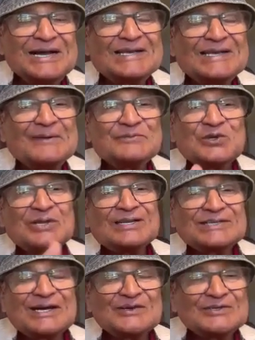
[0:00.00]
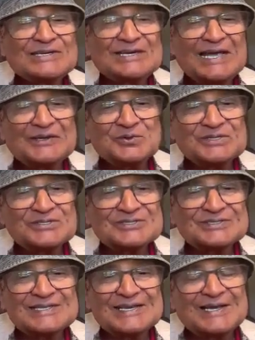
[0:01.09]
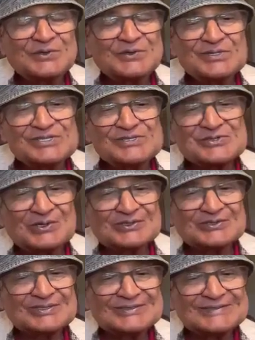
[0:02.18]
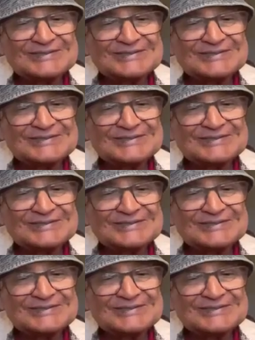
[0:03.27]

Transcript: I have to write down in language. The language is old.